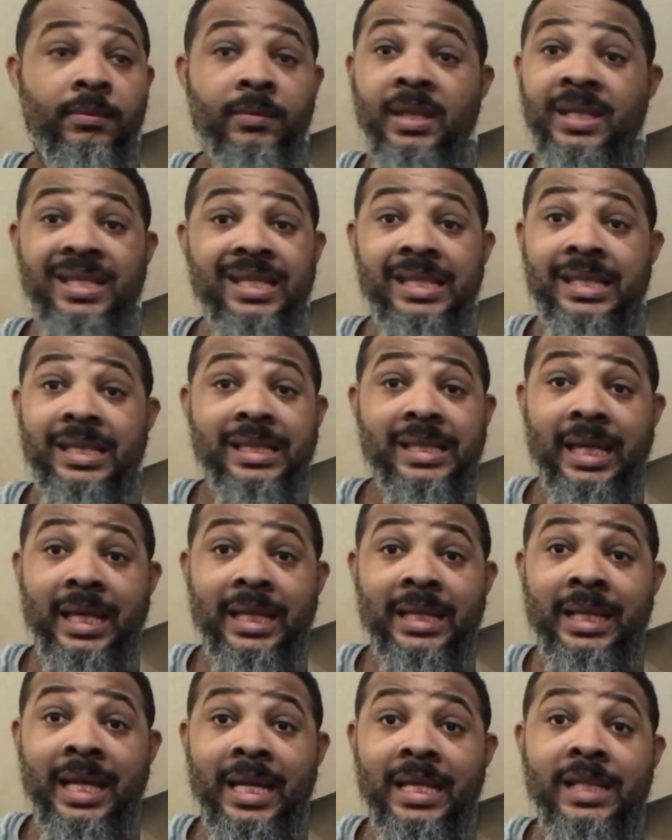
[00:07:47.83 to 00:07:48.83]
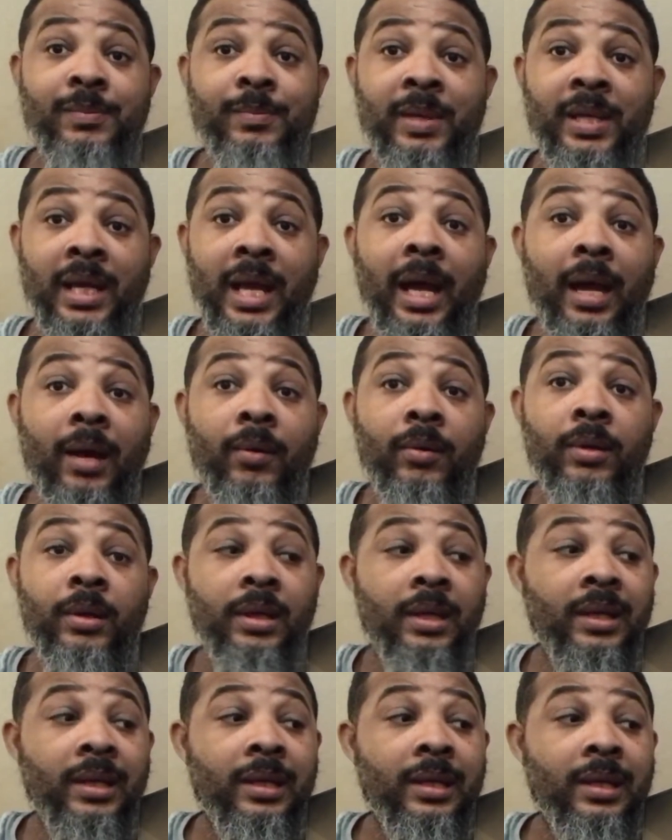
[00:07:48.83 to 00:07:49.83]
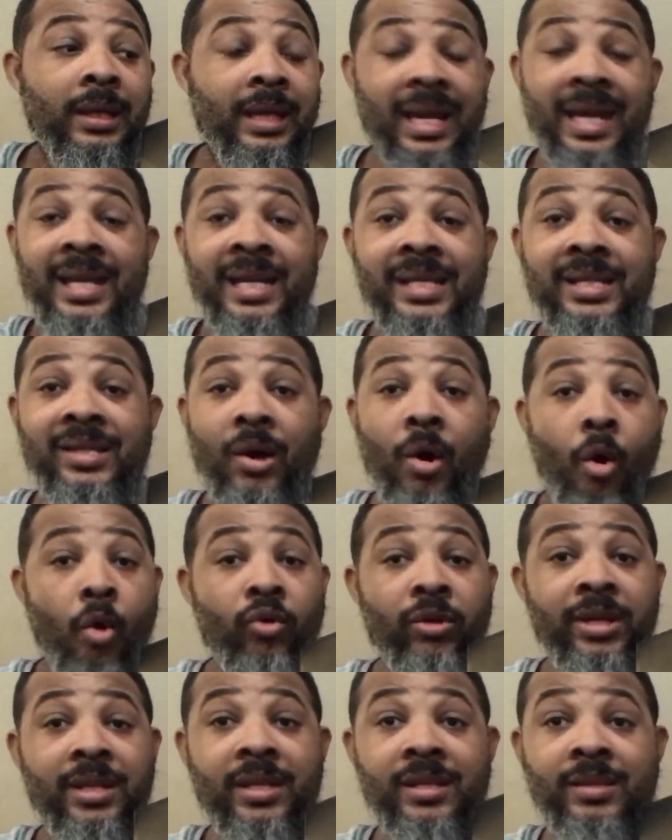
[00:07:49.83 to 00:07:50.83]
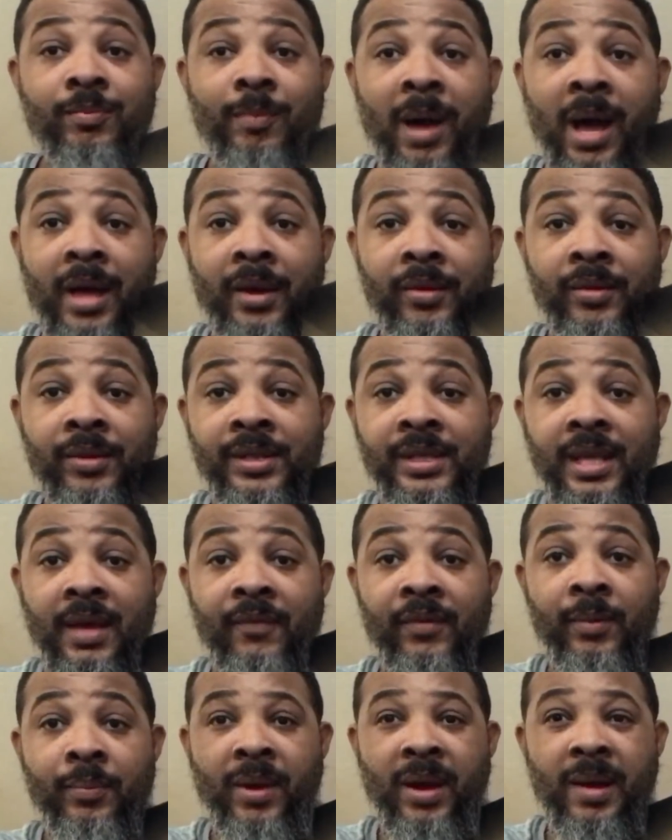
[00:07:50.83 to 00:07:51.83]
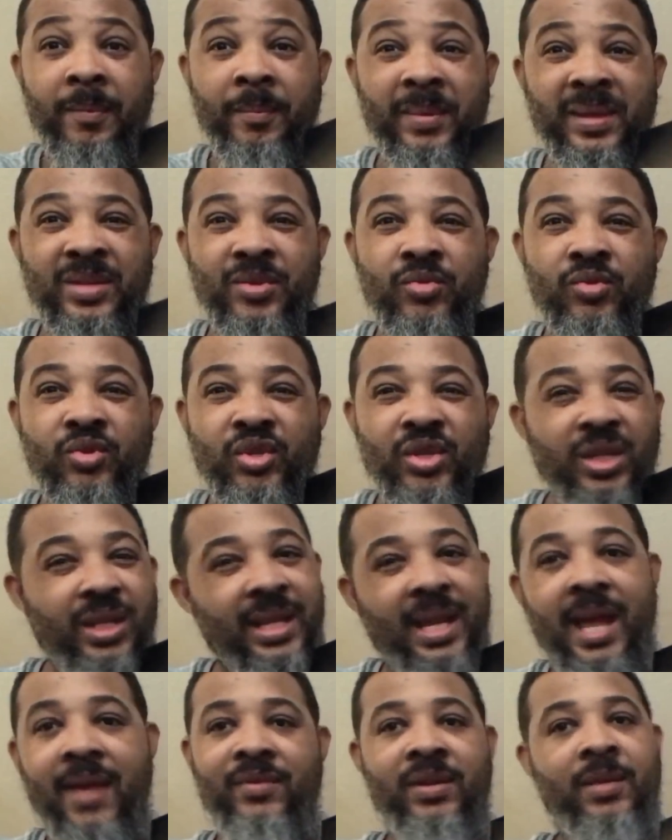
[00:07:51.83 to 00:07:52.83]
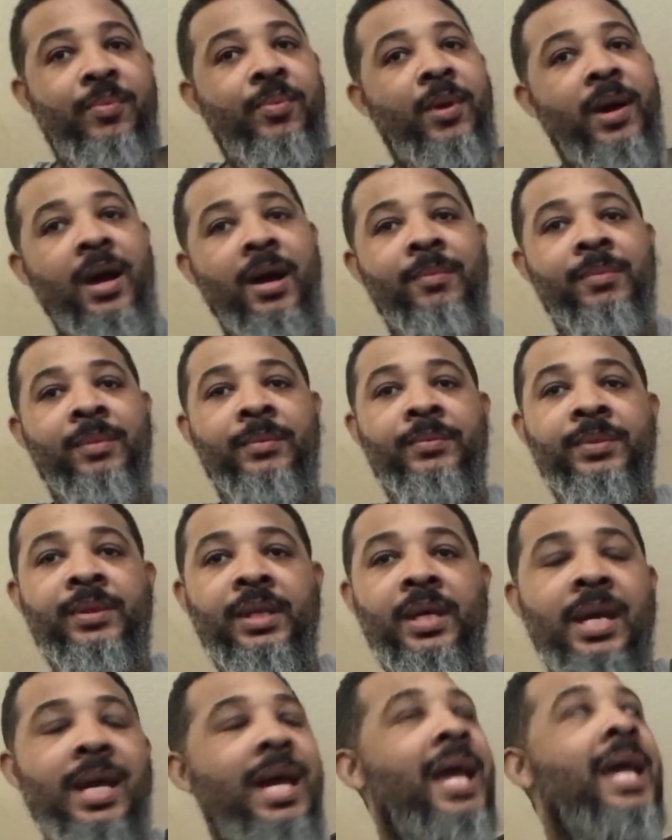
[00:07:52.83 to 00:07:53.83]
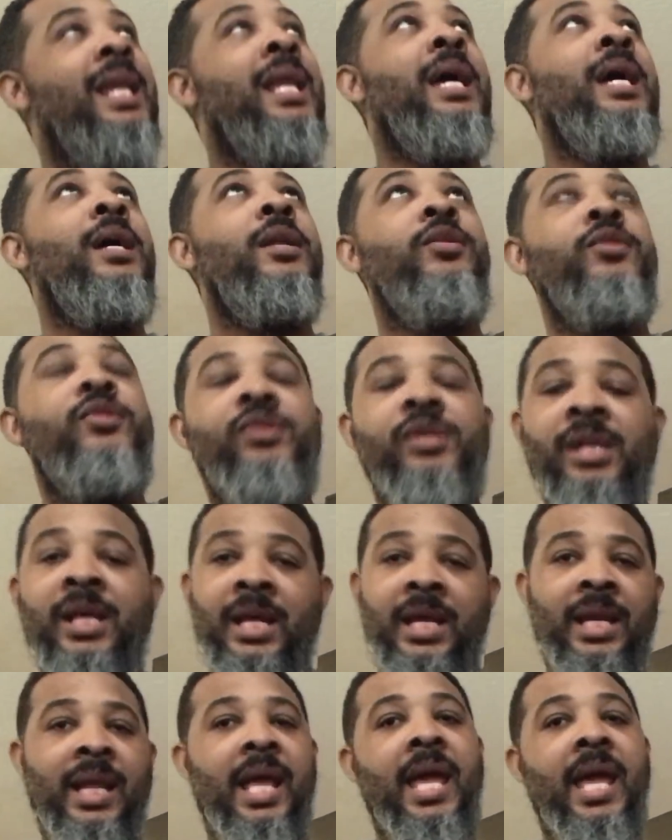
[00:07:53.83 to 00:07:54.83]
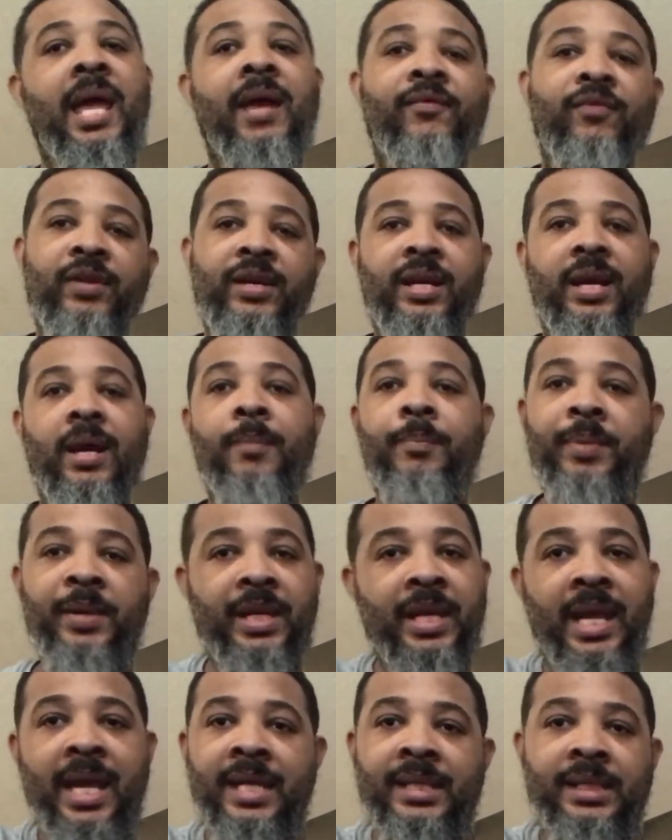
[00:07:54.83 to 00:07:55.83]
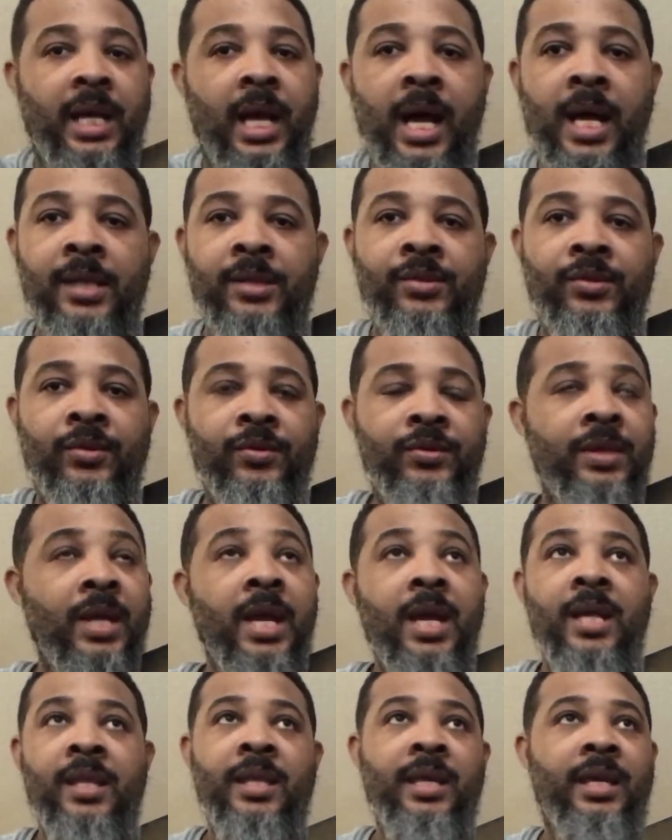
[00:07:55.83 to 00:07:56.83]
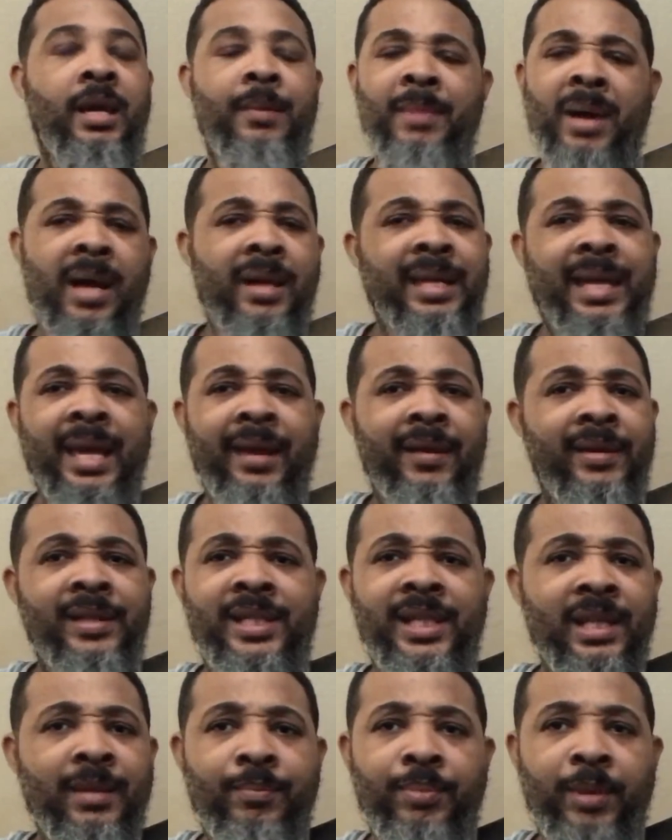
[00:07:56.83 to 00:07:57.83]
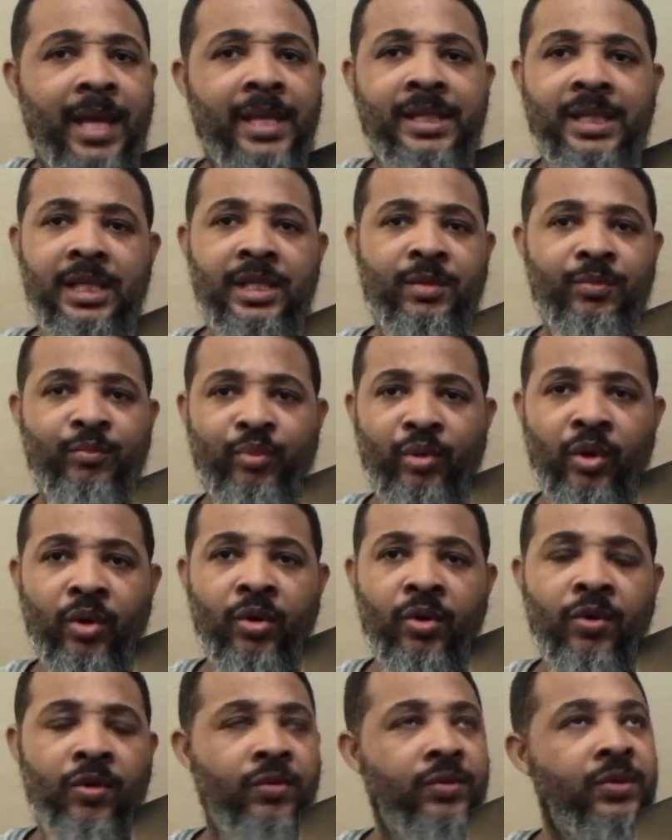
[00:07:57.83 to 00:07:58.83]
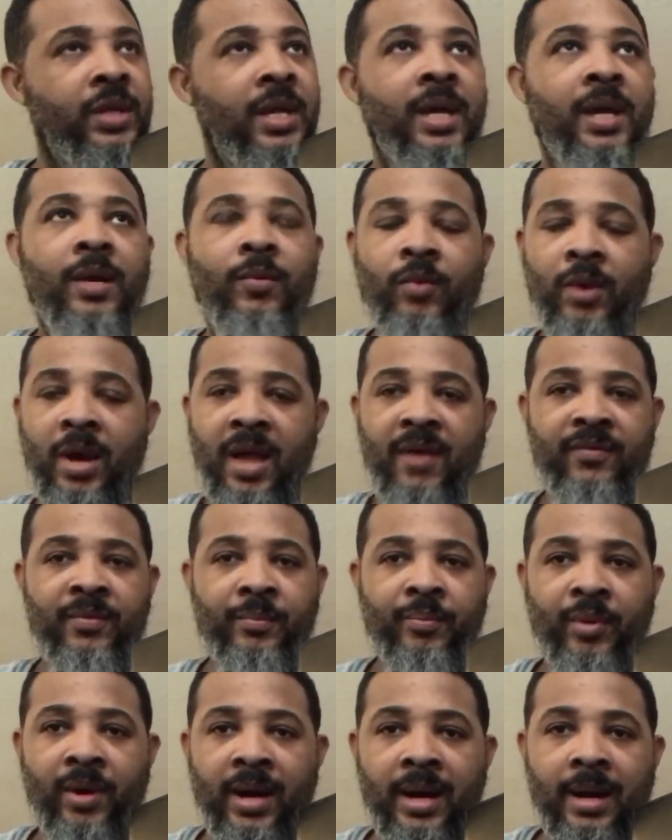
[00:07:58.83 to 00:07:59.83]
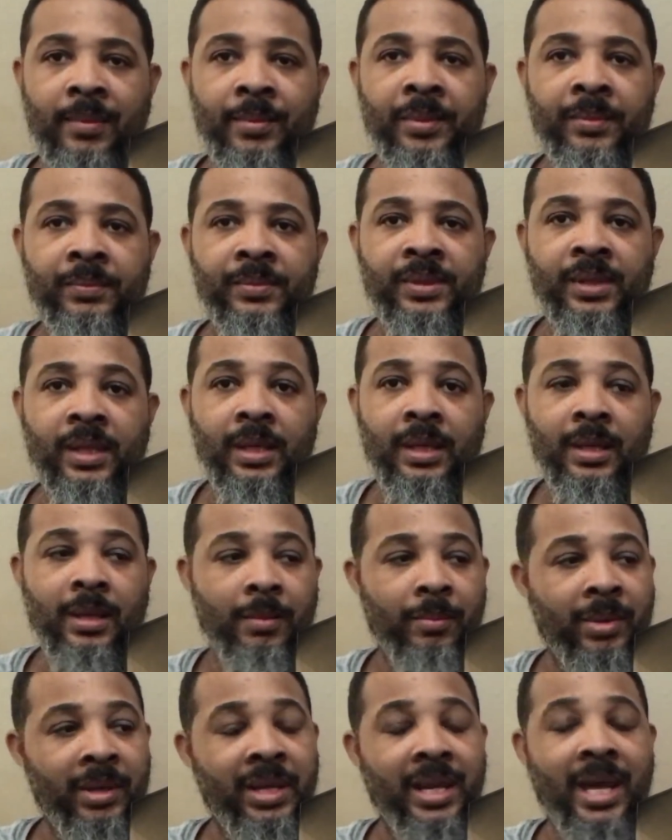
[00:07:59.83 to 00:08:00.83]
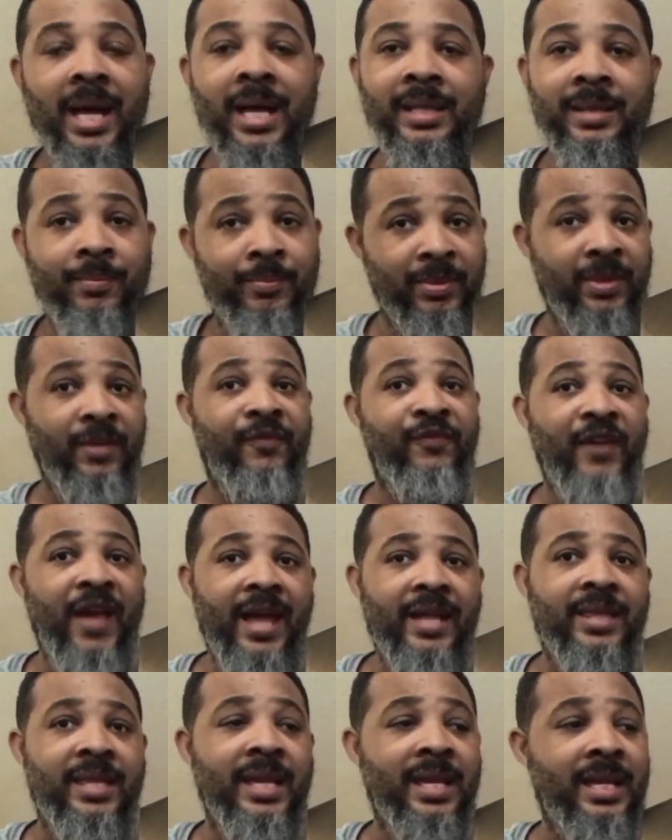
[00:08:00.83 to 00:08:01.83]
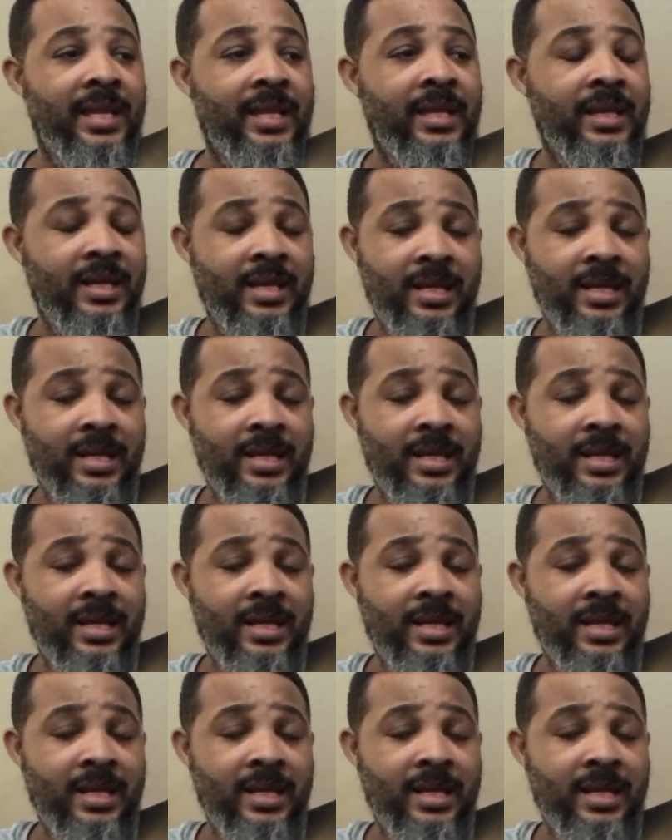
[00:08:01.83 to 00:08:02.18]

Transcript: This is the second day it's been out. And it's only this model that's having a problem, but you shouldn't have any problems. And I understand every company has consoles that come out. I guarantee PlayStation Pros were having problems, but the fact that